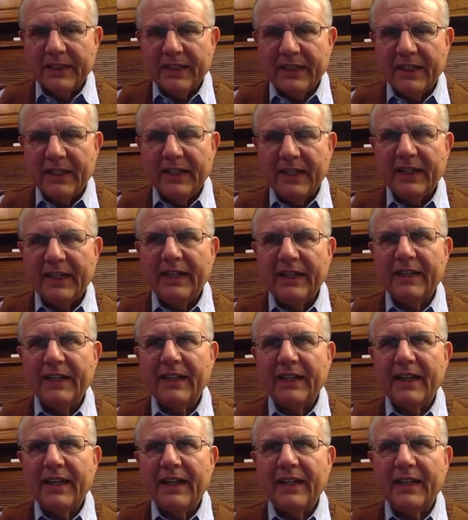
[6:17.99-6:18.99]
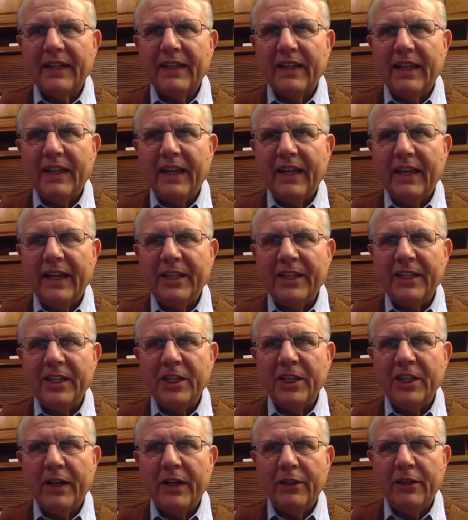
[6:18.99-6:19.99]
And
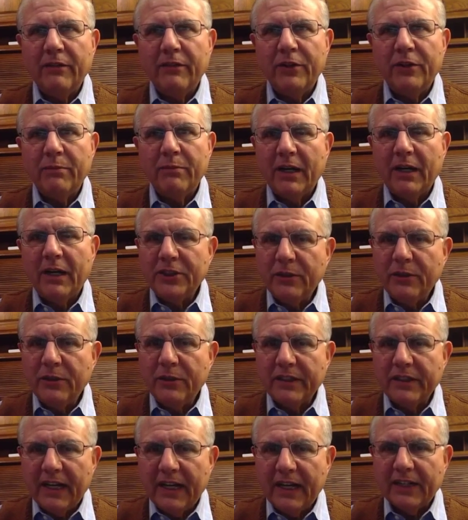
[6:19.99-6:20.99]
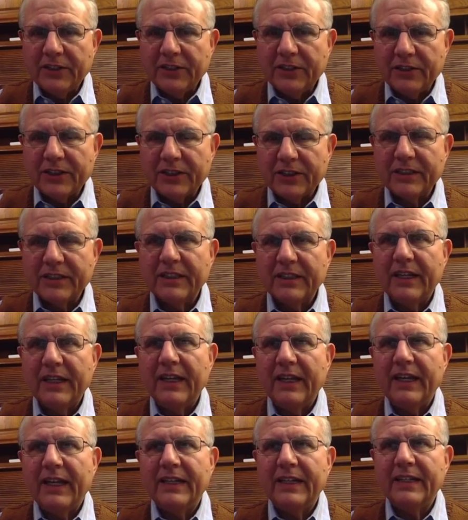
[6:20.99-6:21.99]
I interviewed about 200 doctors,
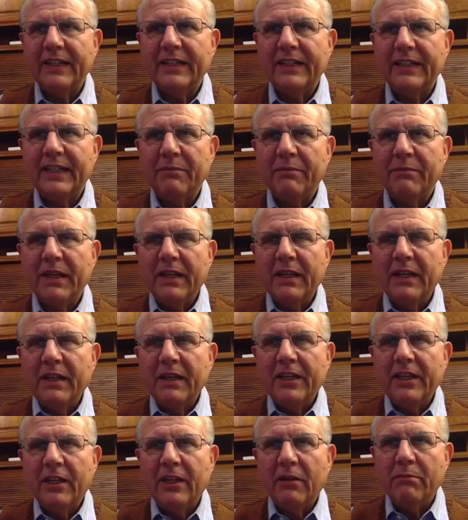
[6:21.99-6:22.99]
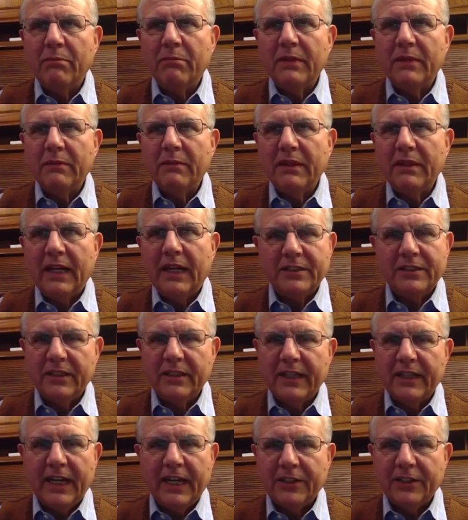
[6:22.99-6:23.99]
and lots of
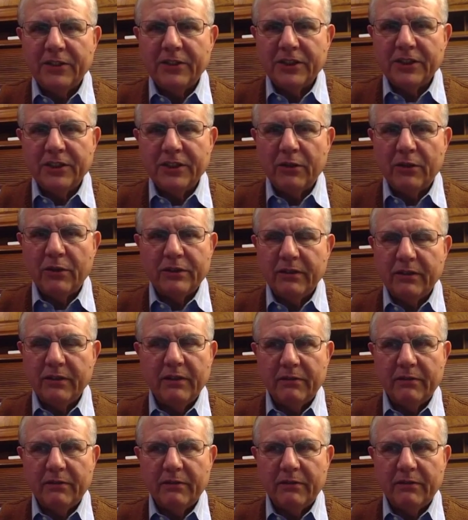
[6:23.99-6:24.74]
the doctors don't.